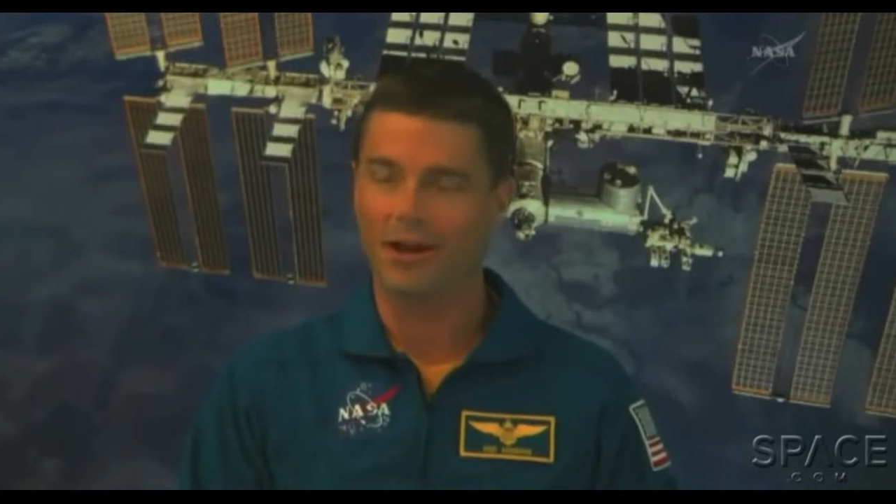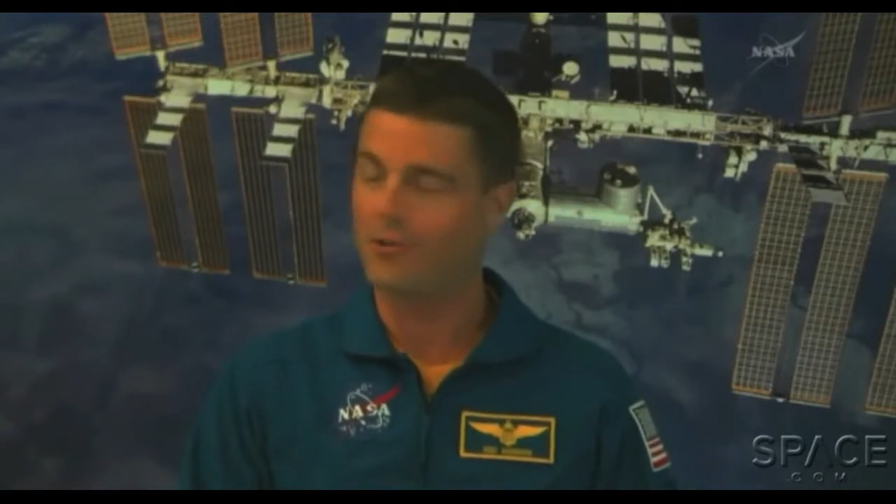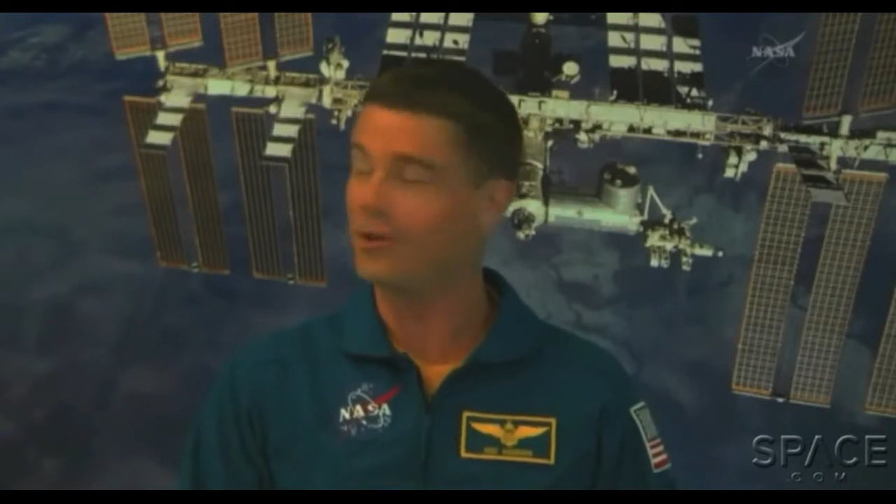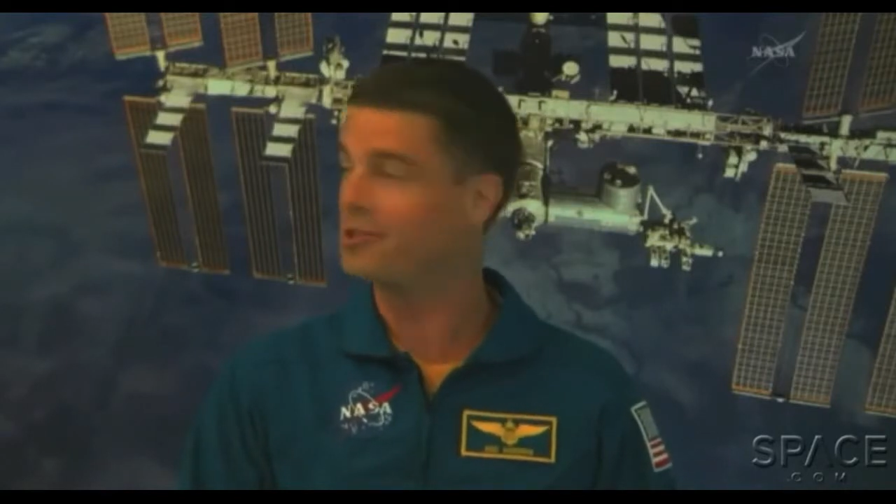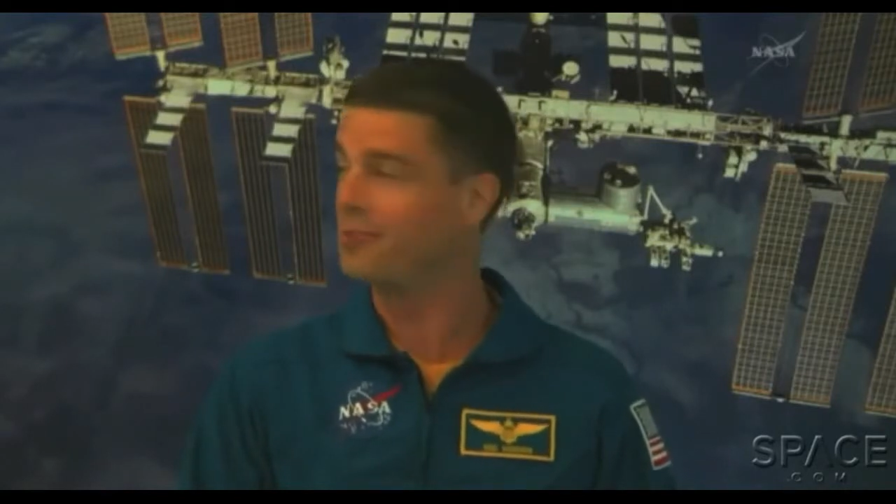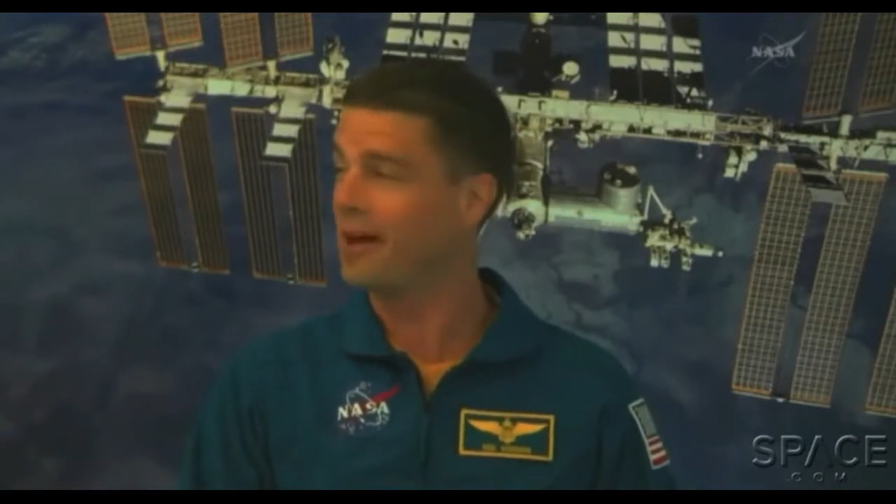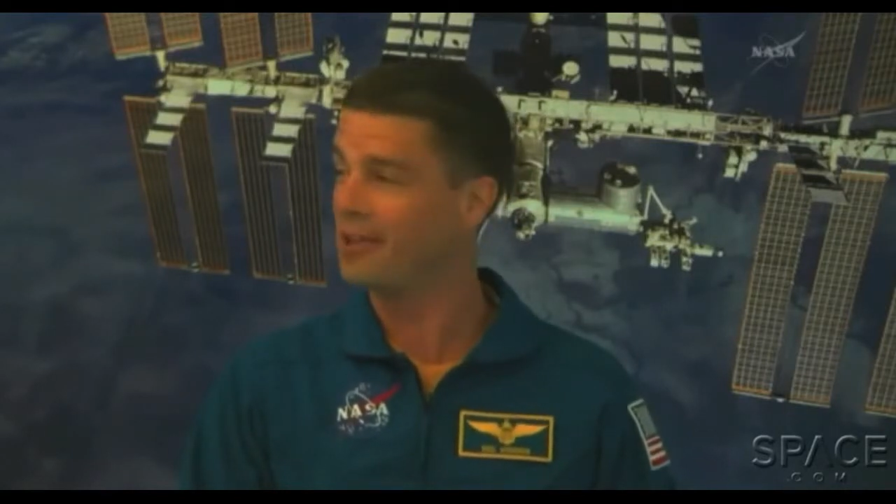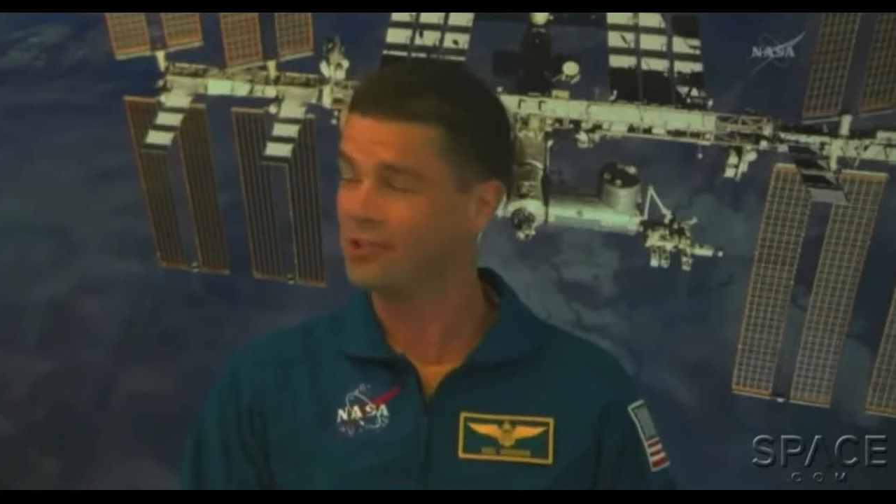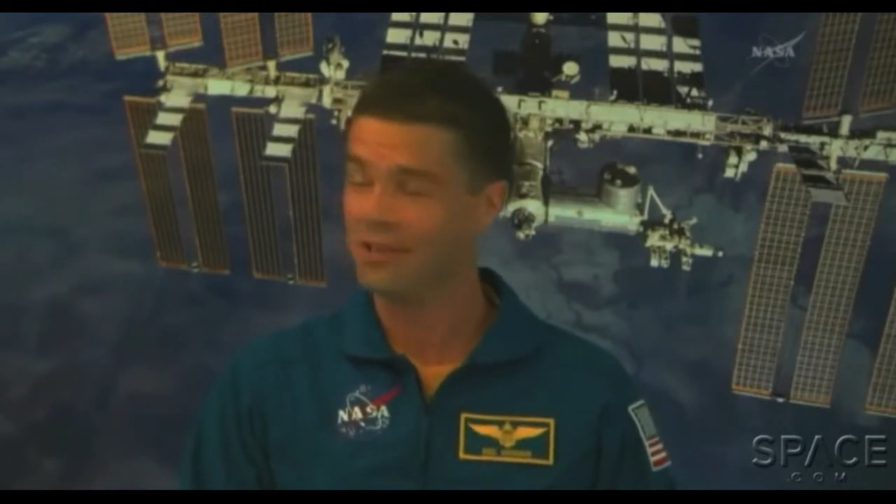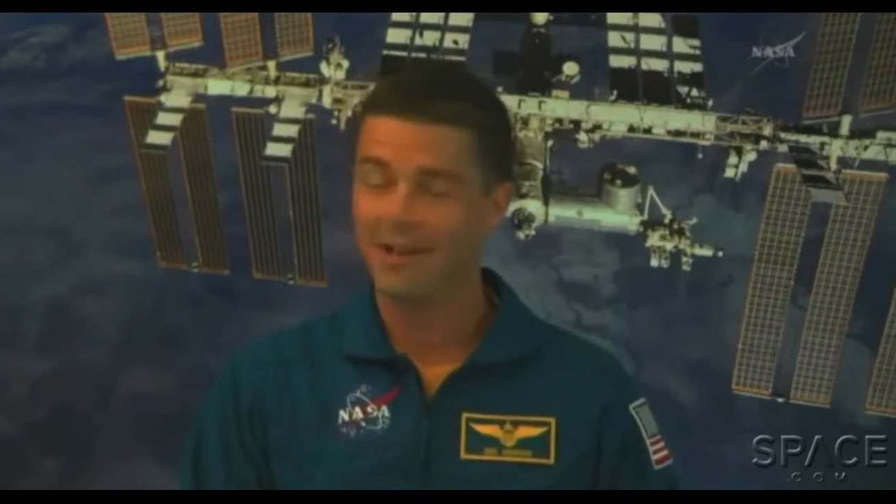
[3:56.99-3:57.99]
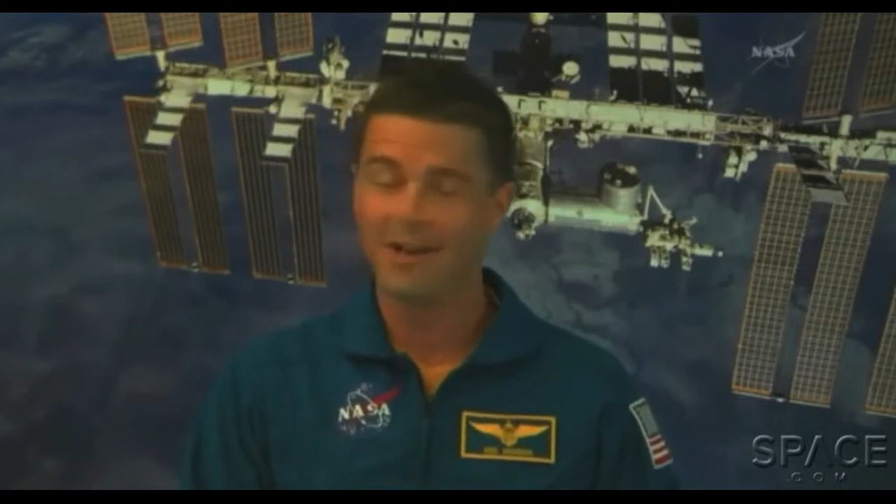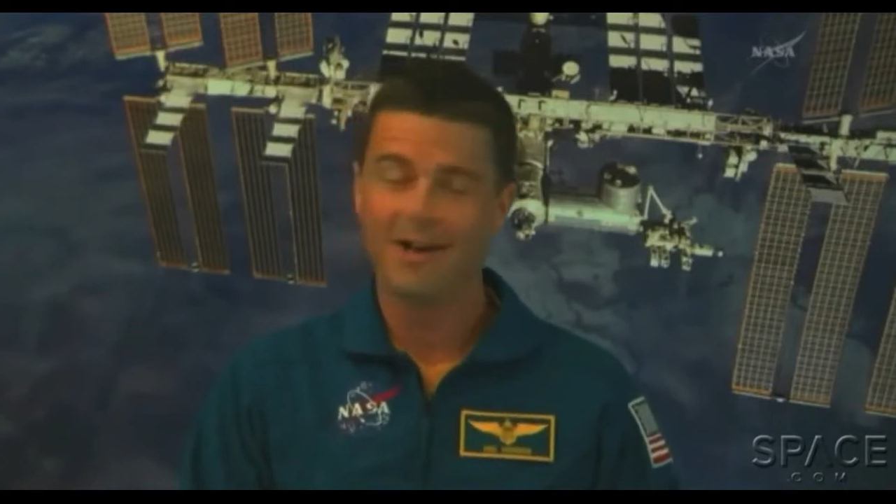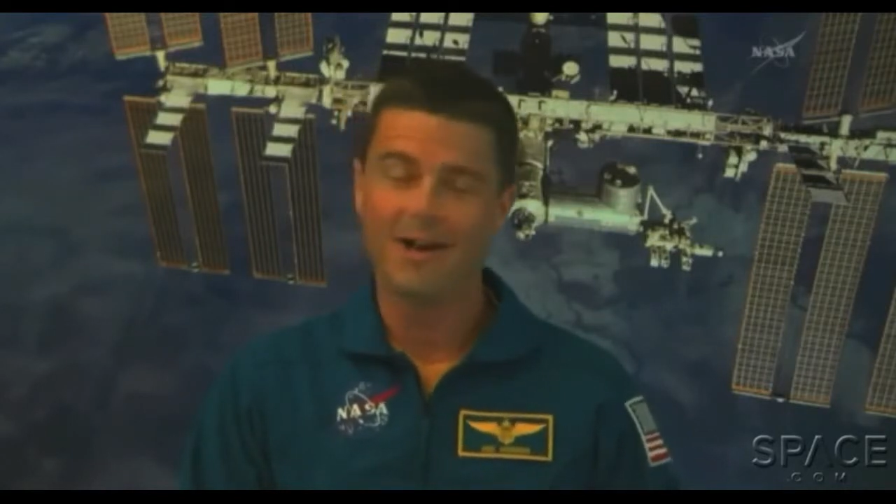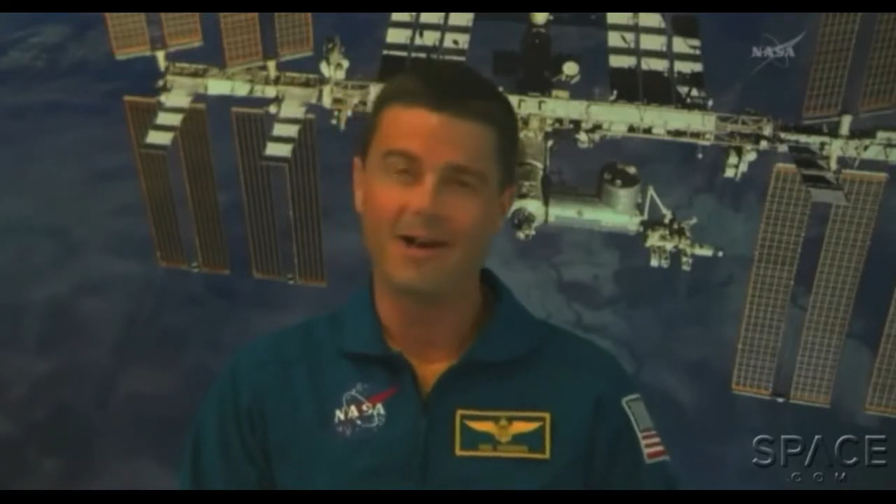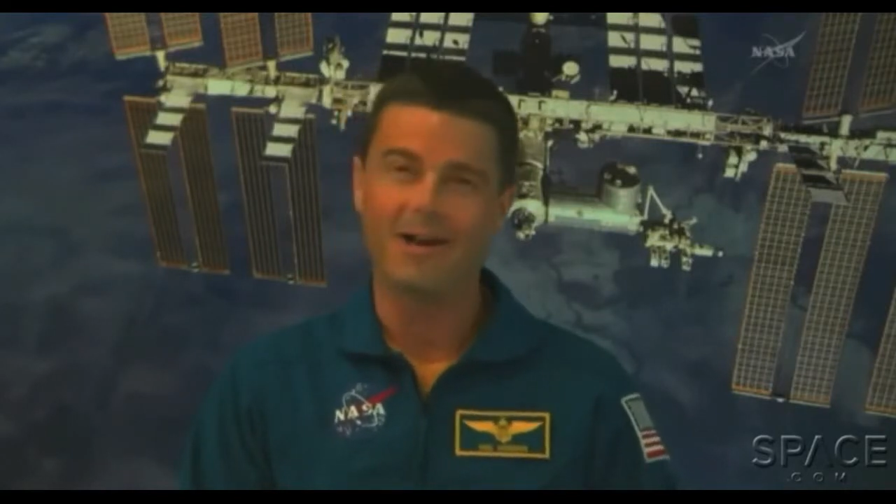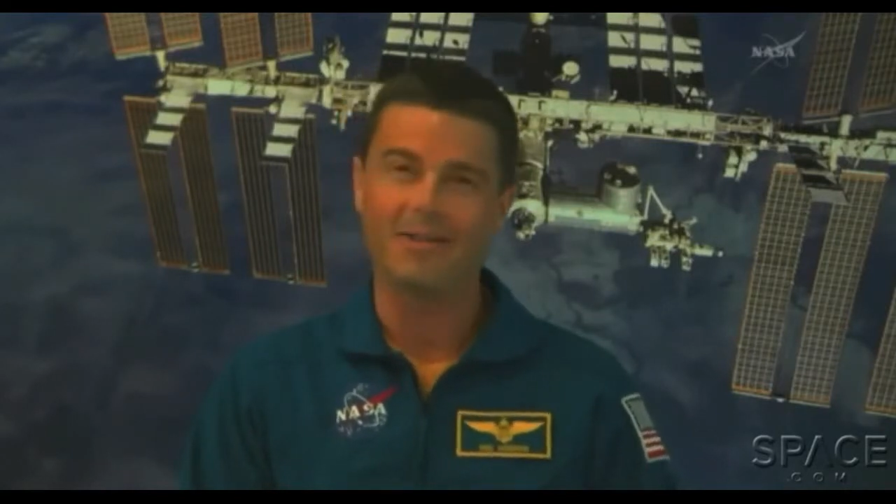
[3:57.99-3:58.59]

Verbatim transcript: Quidditch match. Uh,